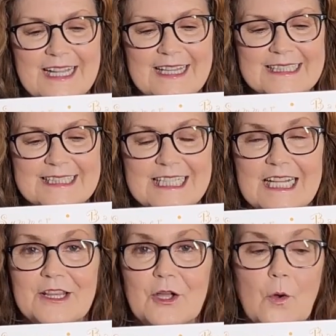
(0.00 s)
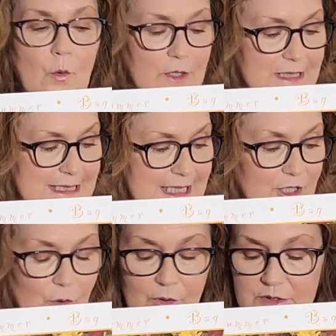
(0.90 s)
That's done on the corn
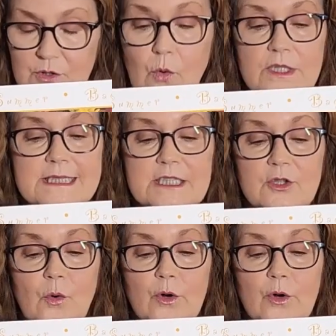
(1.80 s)
silk